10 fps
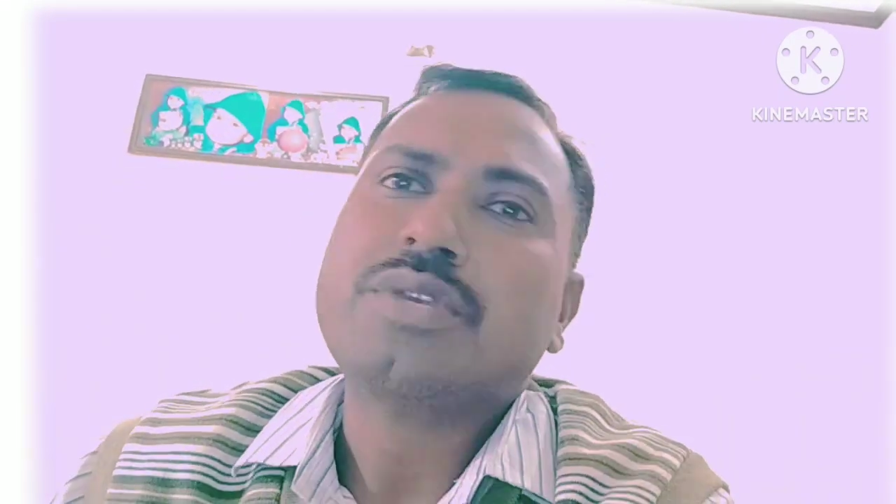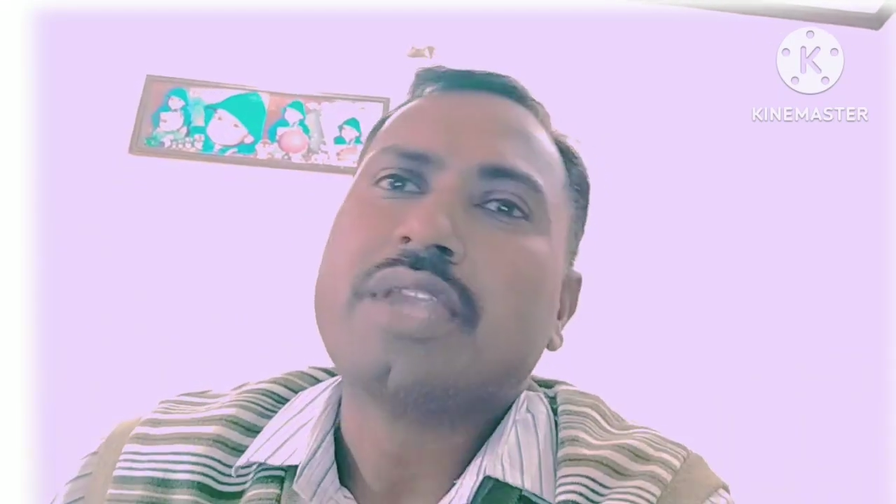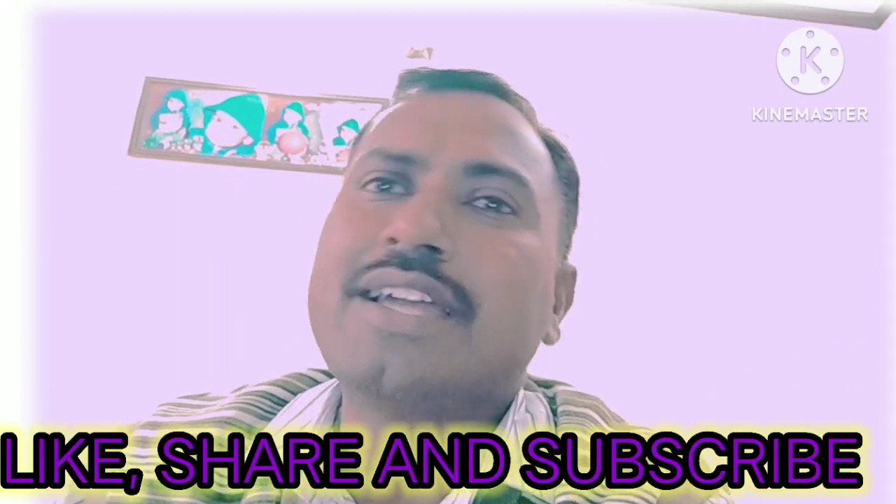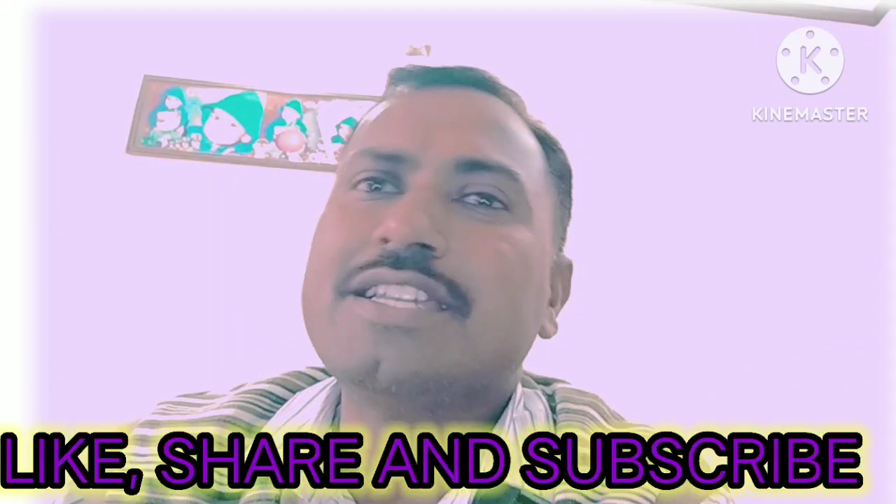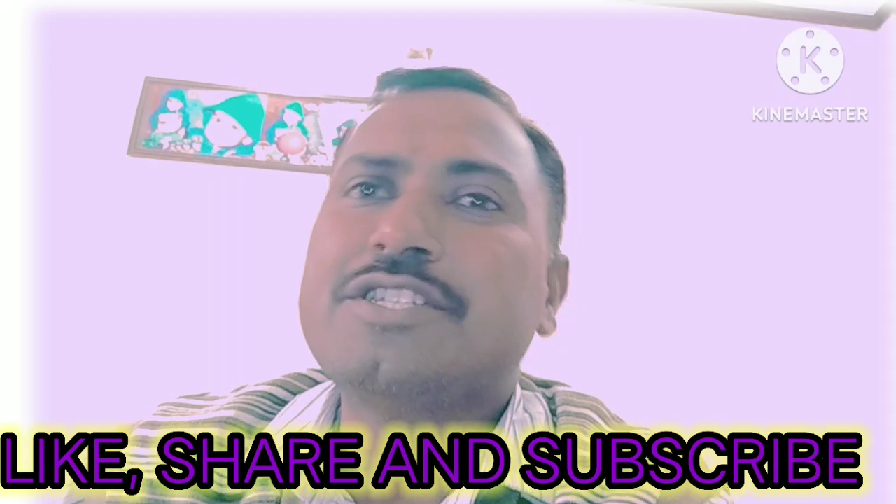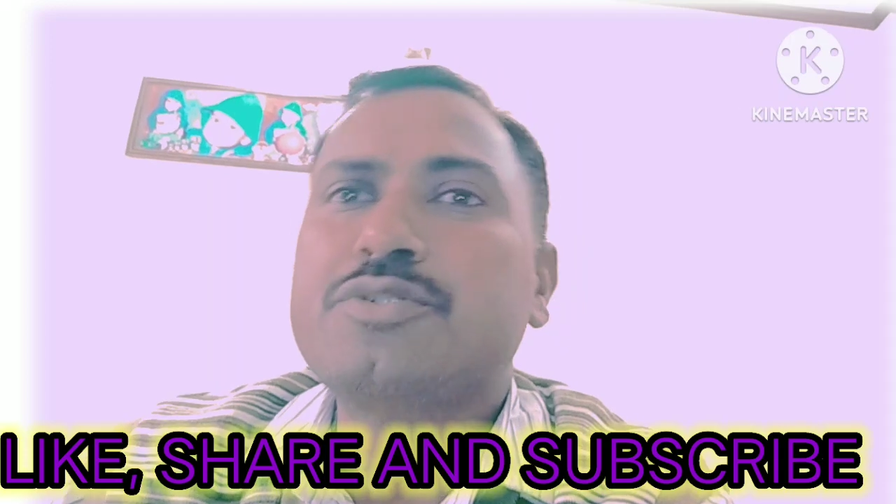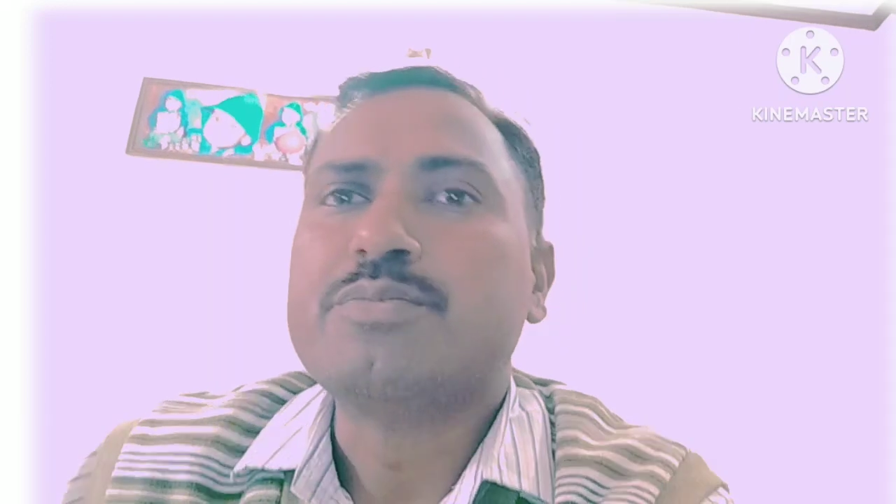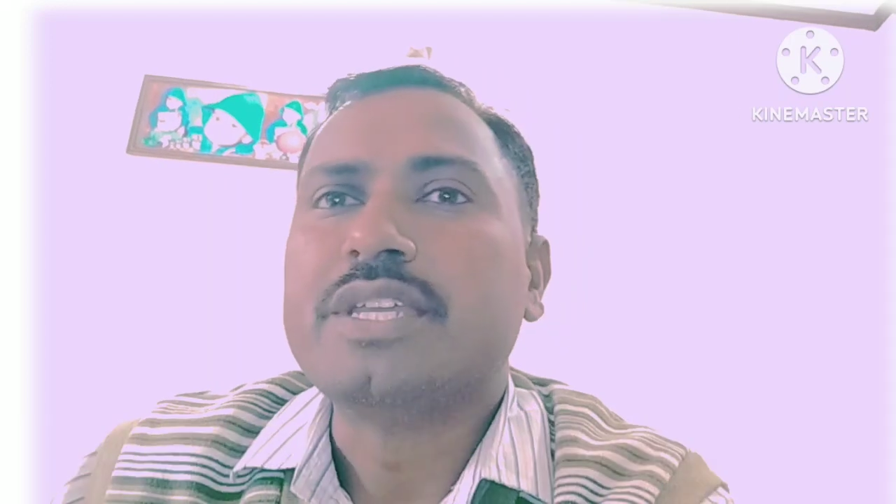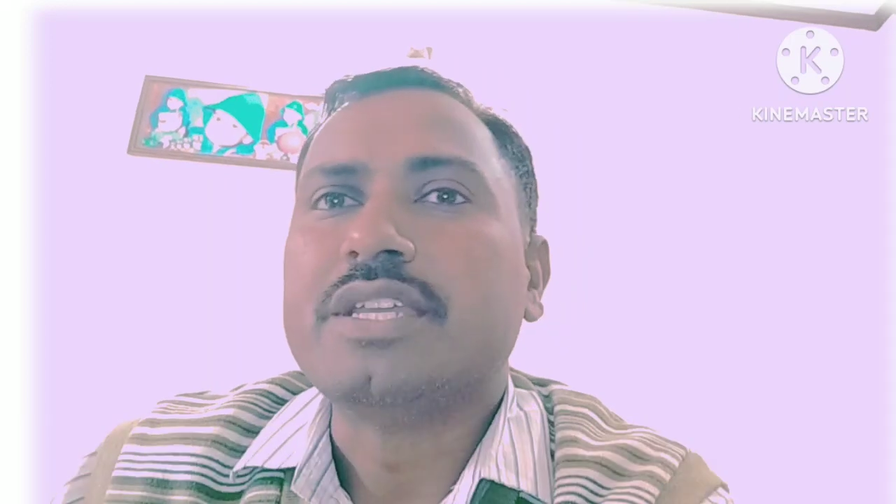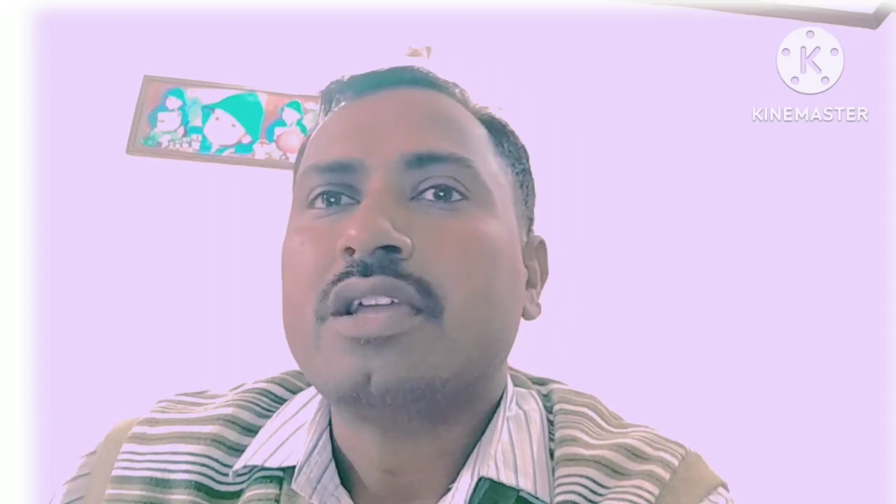nice to
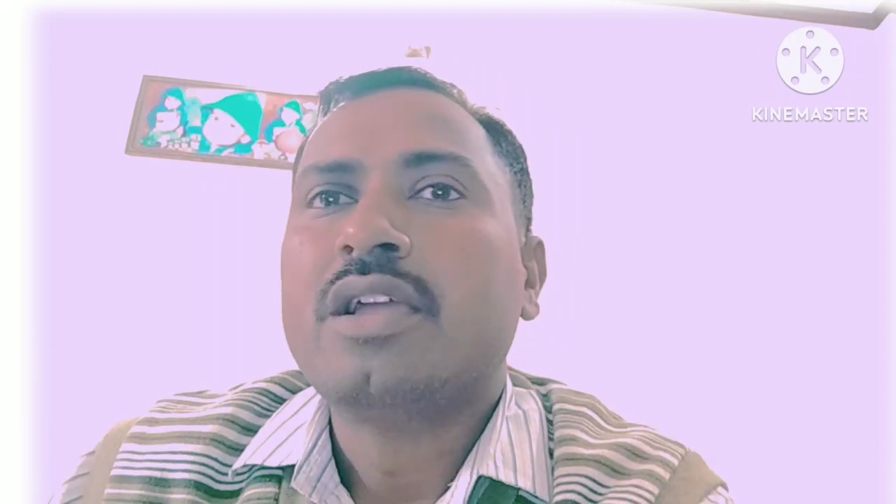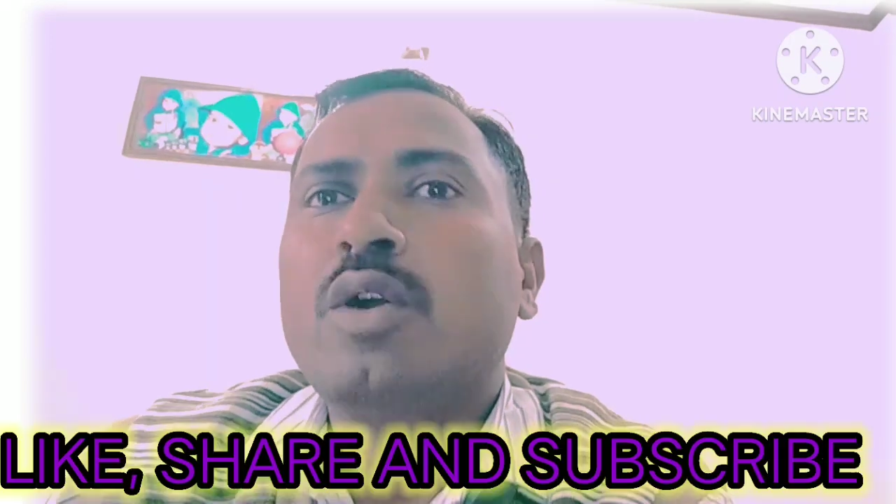me